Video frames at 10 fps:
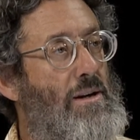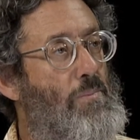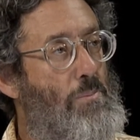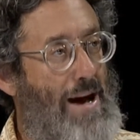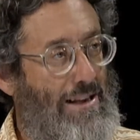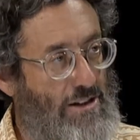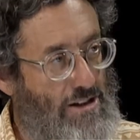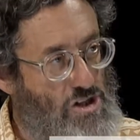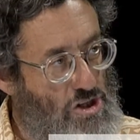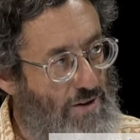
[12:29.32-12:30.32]
ballot
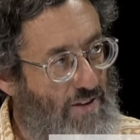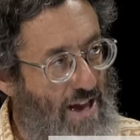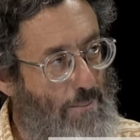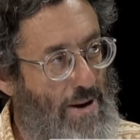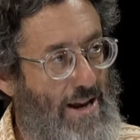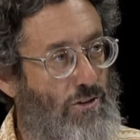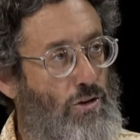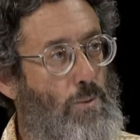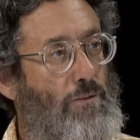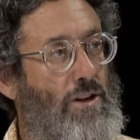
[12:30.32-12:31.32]
initiative campaigns,
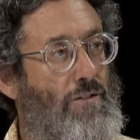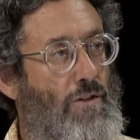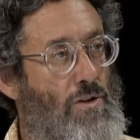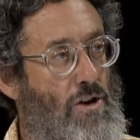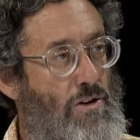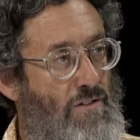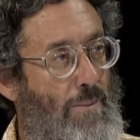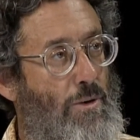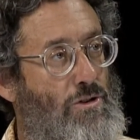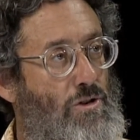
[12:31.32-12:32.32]
hopefully for the
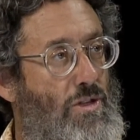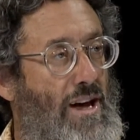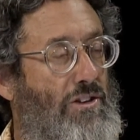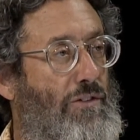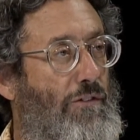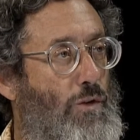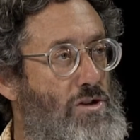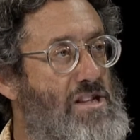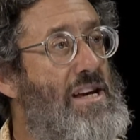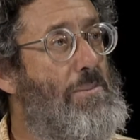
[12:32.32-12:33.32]
November
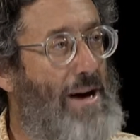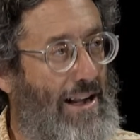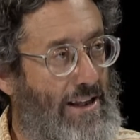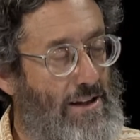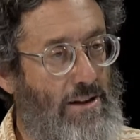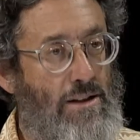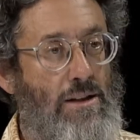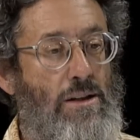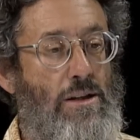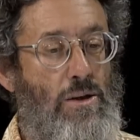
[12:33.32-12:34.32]
2014 ballot.
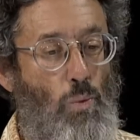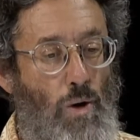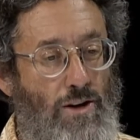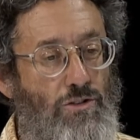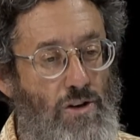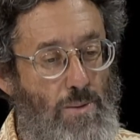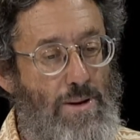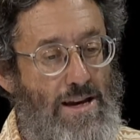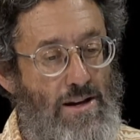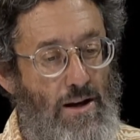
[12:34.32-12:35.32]
One is going to
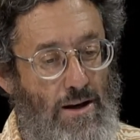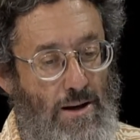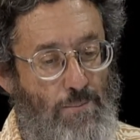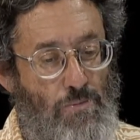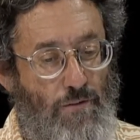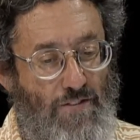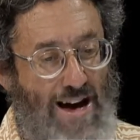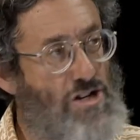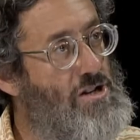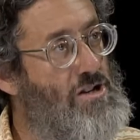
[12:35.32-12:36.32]
be um,
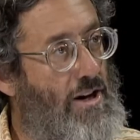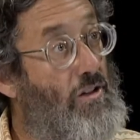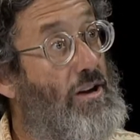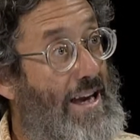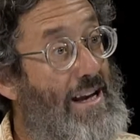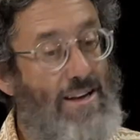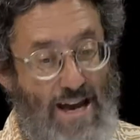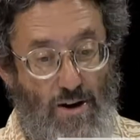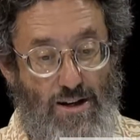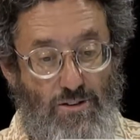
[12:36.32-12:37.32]
fashioned on the Lane
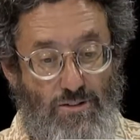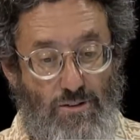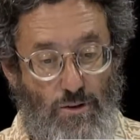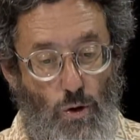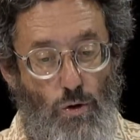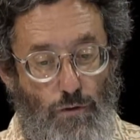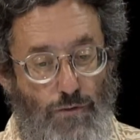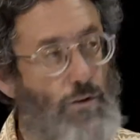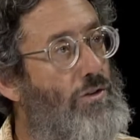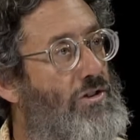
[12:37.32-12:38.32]
County's local
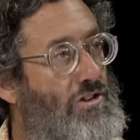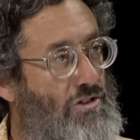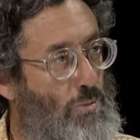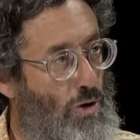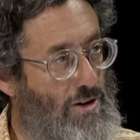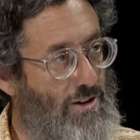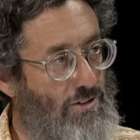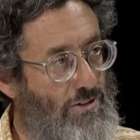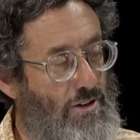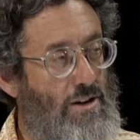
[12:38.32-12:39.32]
food system
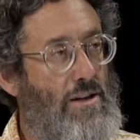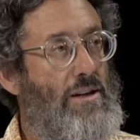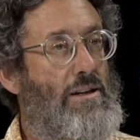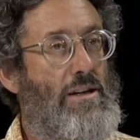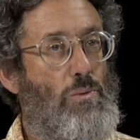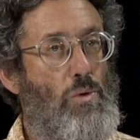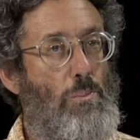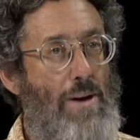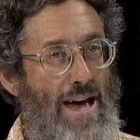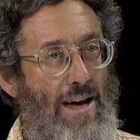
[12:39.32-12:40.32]
ordinance. It will
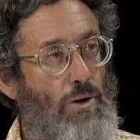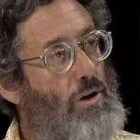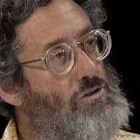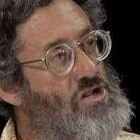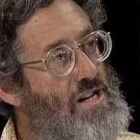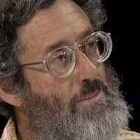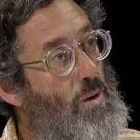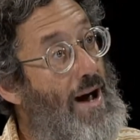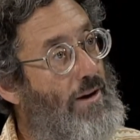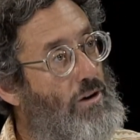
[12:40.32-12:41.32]
ban all GMO
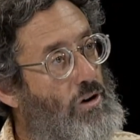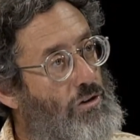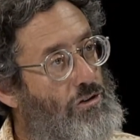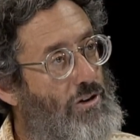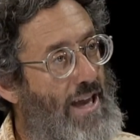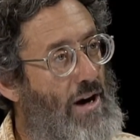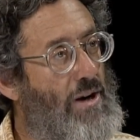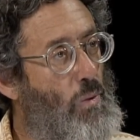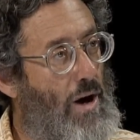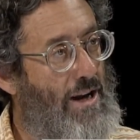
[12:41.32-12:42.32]
agriculture
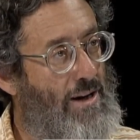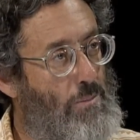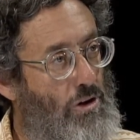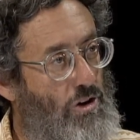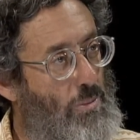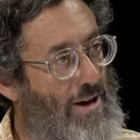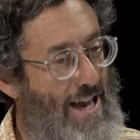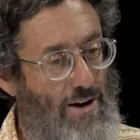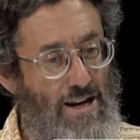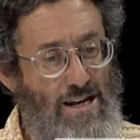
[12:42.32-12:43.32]
countywide in Multnomah
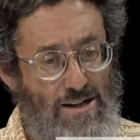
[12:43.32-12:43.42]
County